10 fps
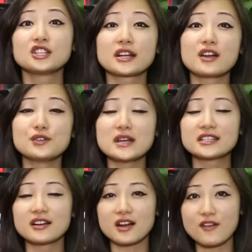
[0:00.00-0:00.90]
Check out
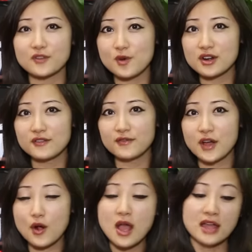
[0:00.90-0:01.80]
newegg.com for more
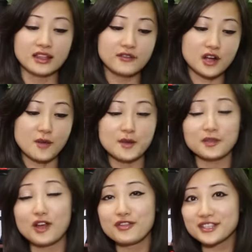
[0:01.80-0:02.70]
info. Leave a comment
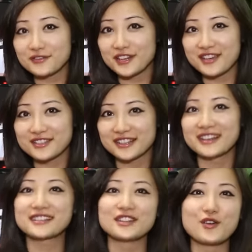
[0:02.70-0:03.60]
below this video to
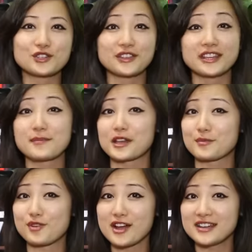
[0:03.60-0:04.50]
let us know what you think about
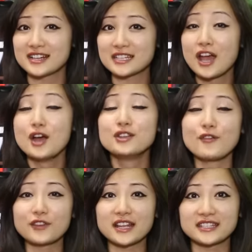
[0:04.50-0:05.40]
the product.
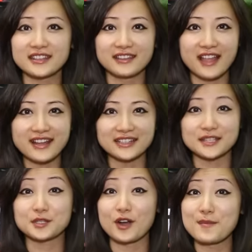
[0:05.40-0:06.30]
Don't forget to hit the like and
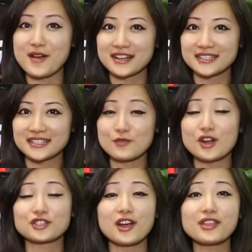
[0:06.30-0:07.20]
subscribe buttons and
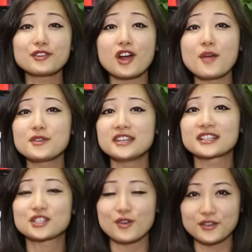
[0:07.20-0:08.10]
watch our other
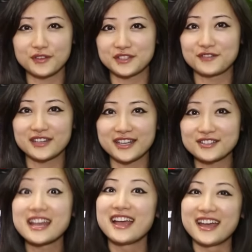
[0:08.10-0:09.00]
Computex 2015
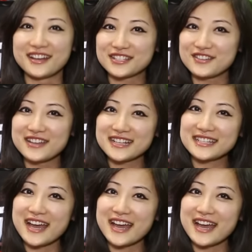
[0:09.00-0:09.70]
videos and I'll see you next